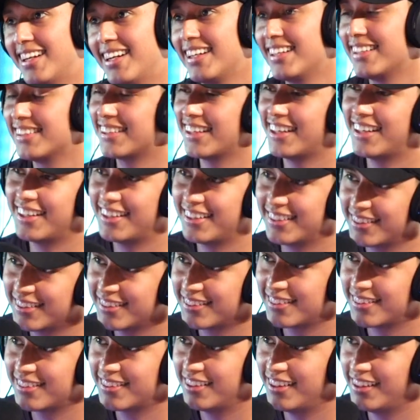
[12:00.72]
and he's like,
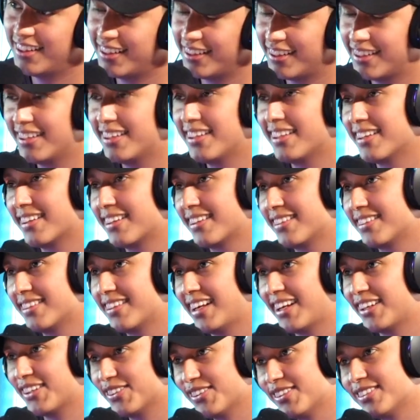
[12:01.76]
"Hey, Lilith,
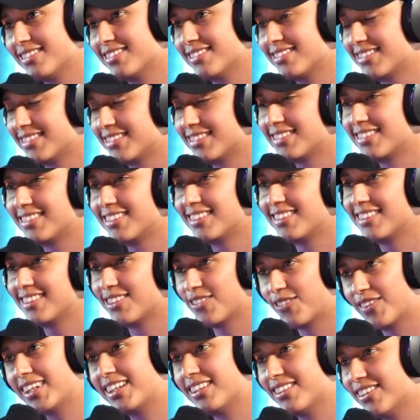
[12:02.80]
like you,
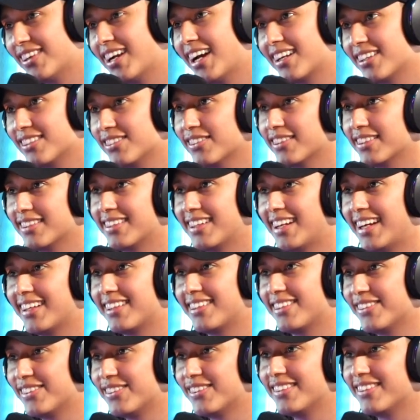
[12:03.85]
we you gotta do it.
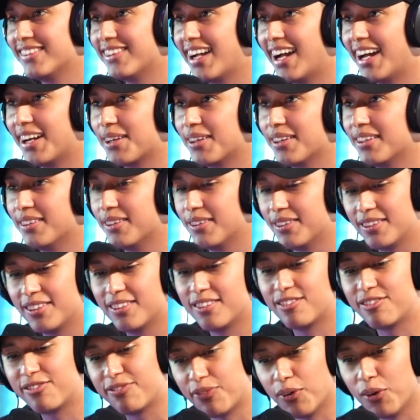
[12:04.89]
Like you you gotta
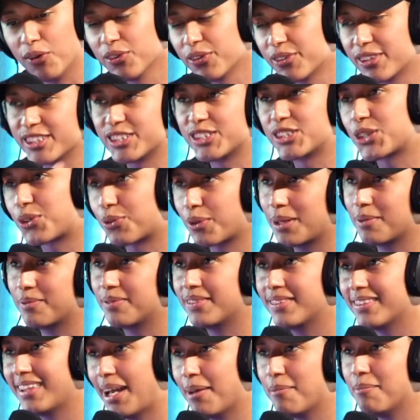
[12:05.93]
follow the
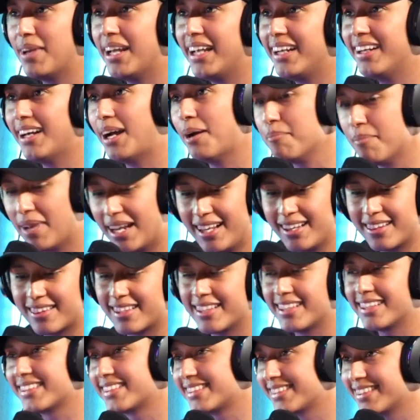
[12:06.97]
script. I made I made
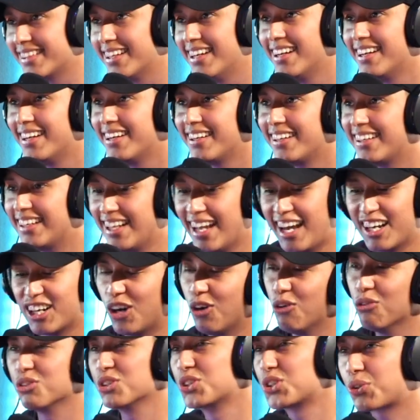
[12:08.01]
this. He had a
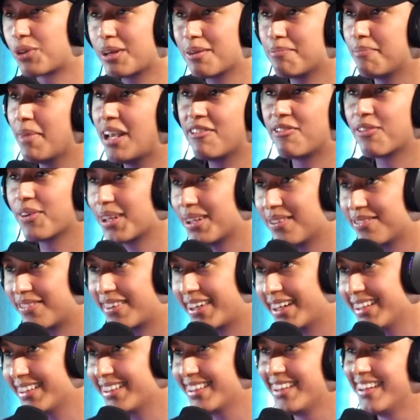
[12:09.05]
whole script made for them,
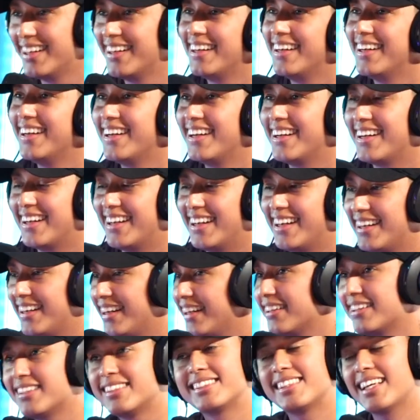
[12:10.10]
right? Mm-hmm.
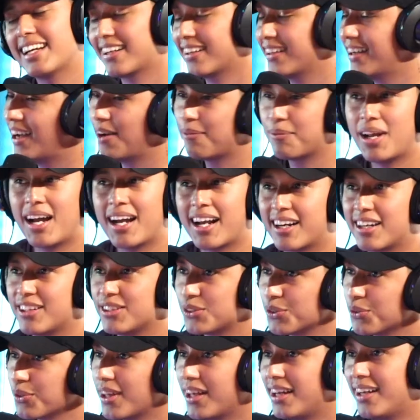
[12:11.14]
And like, I'm not gonna
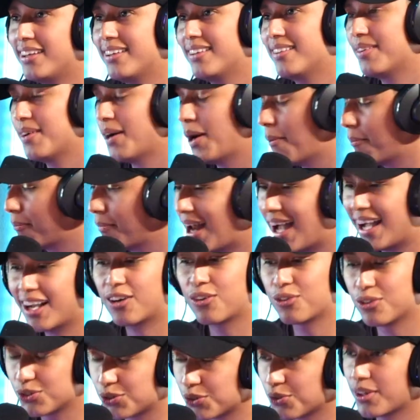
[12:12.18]
do that. I'm not
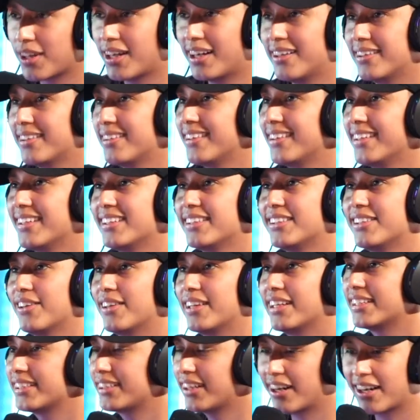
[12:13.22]
gonna do that. So
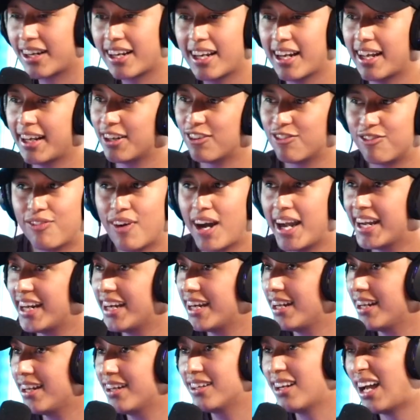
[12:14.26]
they started like
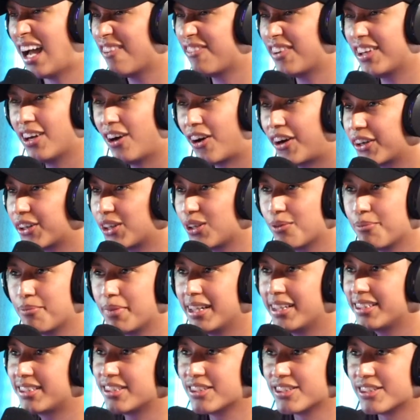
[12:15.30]
fighting, having
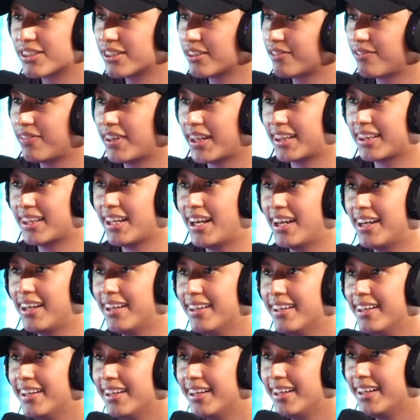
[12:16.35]
arguments and stuff like
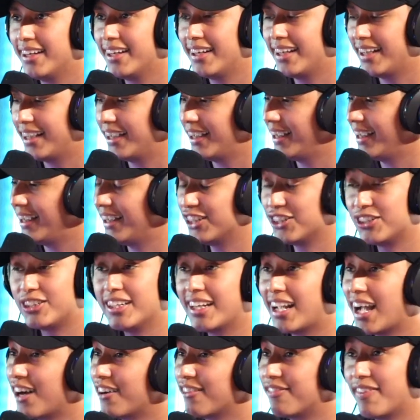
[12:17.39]
that. Okay. And
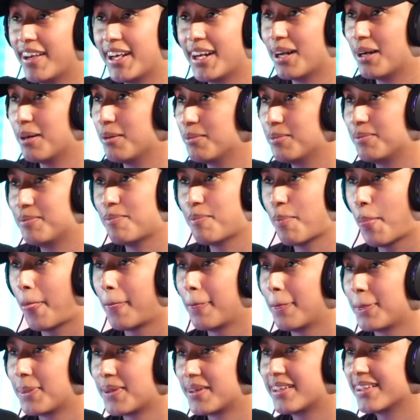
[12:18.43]
she got fed up.
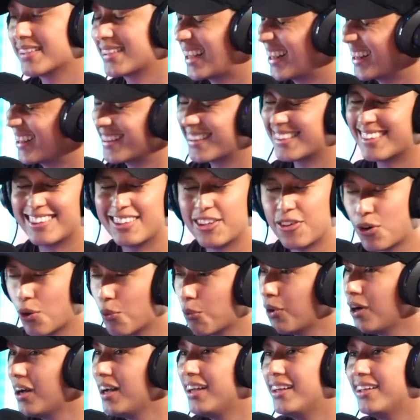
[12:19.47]
She was like, you know
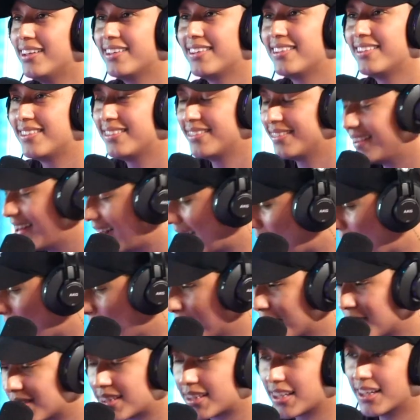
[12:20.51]
what?
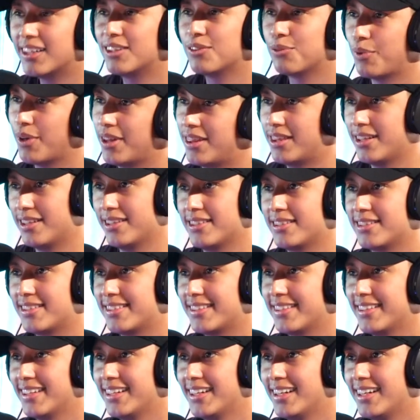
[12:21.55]
I'm done with
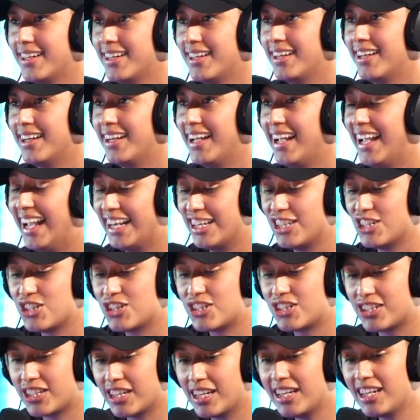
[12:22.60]
this and
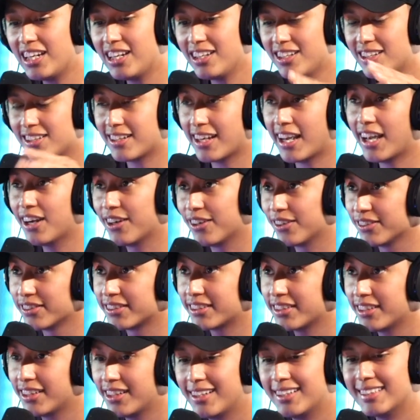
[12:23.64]
she
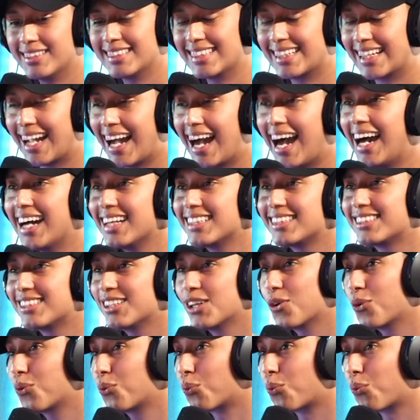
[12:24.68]
yelled God's
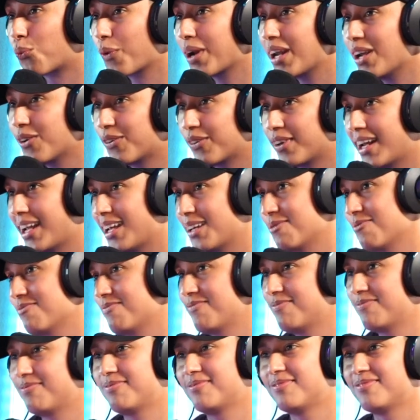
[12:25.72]
real
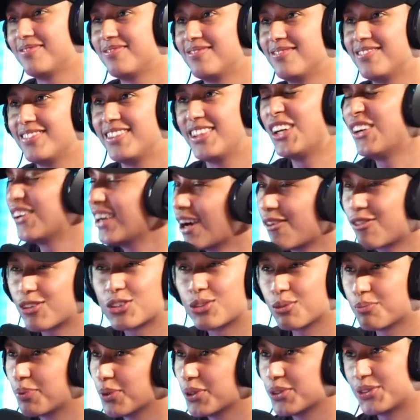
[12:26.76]
name. You're never
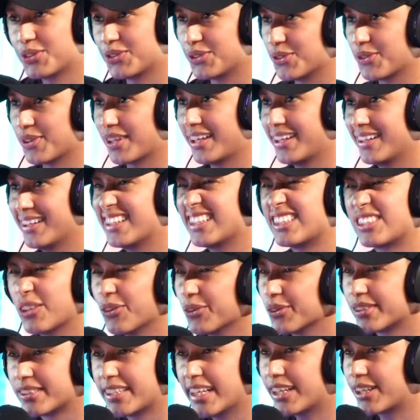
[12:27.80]
supposed to do that. It's
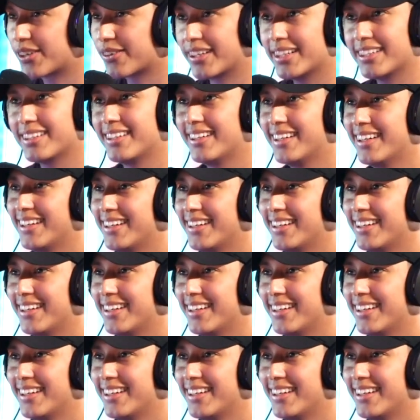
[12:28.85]
so sacred.